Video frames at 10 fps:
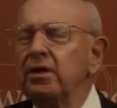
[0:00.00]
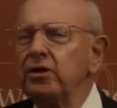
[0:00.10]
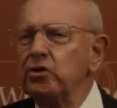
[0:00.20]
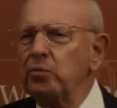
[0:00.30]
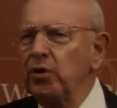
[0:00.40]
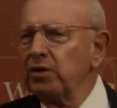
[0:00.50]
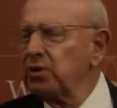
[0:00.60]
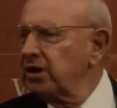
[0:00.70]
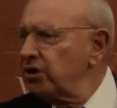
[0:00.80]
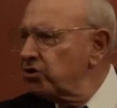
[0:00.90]
to bring
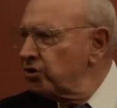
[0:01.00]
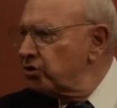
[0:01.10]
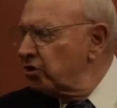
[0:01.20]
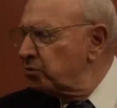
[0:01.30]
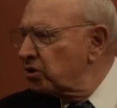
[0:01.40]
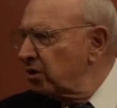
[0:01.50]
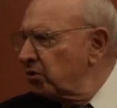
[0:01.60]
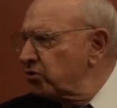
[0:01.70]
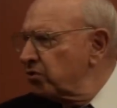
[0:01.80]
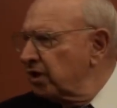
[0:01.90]
relationships
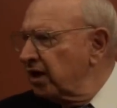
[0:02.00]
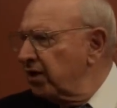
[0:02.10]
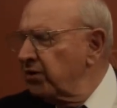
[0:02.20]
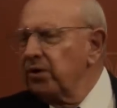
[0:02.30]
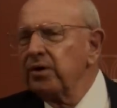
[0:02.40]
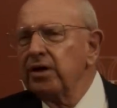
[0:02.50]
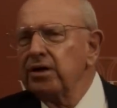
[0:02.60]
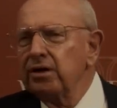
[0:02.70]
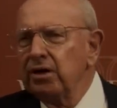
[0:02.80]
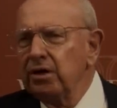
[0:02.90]
closer together
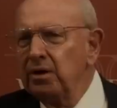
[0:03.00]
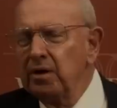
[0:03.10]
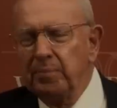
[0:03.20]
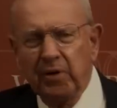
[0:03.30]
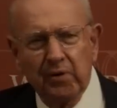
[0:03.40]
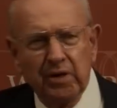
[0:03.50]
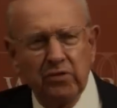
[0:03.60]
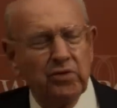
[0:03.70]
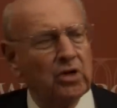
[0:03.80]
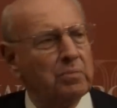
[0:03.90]
in the, the period
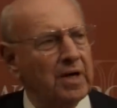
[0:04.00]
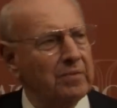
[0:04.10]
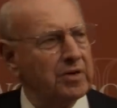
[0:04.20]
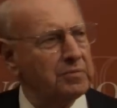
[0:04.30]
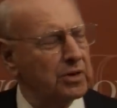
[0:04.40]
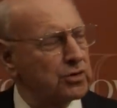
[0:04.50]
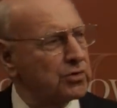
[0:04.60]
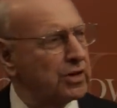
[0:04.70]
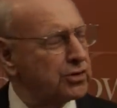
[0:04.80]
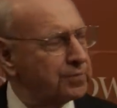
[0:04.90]
of the Obama
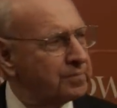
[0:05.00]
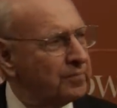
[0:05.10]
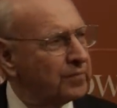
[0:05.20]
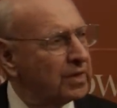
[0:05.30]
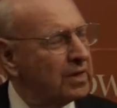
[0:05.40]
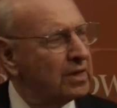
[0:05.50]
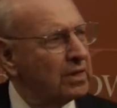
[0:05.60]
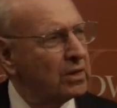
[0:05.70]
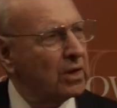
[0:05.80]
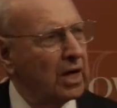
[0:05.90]
administration
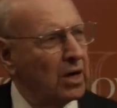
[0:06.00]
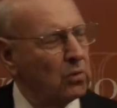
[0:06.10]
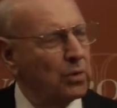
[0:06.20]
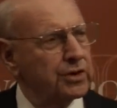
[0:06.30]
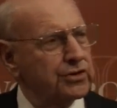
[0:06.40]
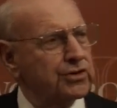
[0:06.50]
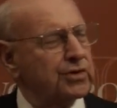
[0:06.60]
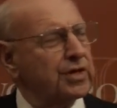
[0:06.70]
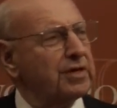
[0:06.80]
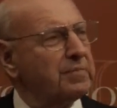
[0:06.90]
uh,
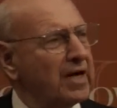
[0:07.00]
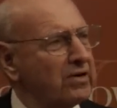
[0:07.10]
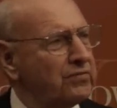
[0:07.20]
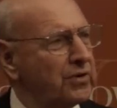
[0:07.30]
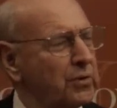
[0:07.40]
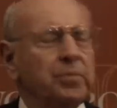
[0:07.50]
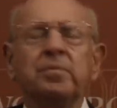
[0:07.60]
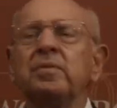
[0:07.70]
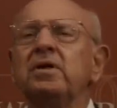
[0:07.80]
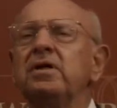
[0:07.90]
was, in my
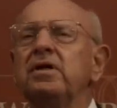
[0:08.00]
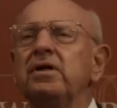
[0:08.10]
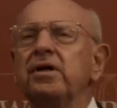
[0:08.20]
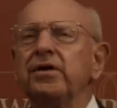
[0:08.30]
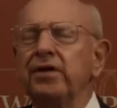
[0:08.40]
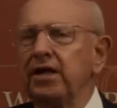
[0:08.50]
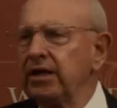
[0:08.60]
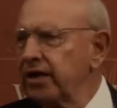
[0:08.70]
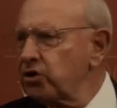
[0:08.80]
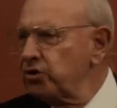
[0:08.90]
view, the
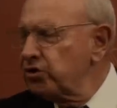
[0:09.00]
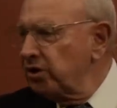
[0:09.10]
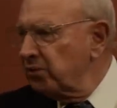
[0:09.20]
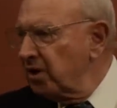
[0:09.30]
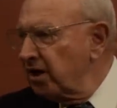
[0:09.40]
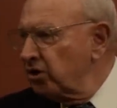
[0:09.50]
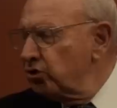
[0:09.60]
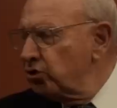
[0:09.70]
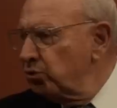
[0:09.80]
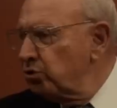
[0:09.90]
elections in Iran
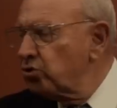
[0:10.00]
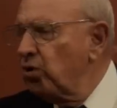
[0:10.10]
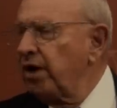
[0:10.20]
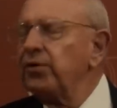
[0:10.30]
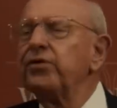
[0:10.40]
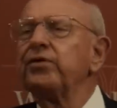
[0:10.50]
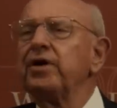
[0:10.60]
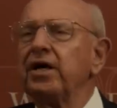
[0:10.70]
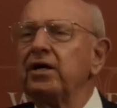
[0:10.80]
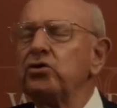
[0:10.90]
in June
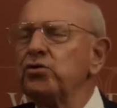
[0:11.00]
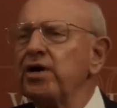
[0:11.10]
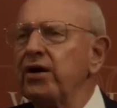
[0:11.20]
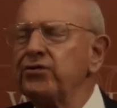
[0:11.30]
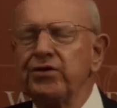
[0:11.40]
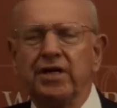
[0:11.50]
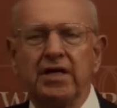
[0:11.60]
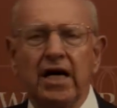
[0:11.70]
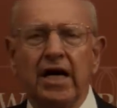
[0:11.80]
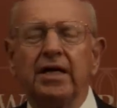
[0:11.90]
12,
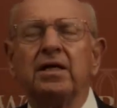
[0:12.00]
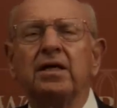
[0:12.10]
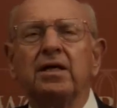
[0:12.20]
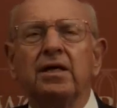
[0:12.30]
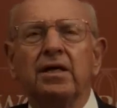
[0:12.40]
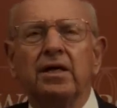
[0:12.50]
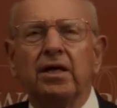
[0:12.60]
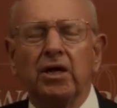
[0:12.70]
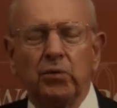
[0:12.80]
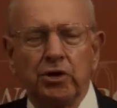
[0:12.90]
2009,
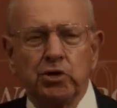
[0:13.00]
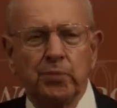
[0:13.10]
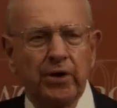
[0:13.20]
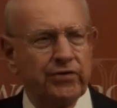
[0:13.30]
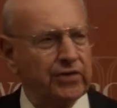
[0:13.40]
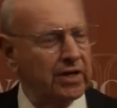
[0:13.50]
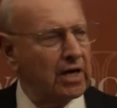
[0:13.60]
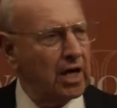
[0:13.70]
in which President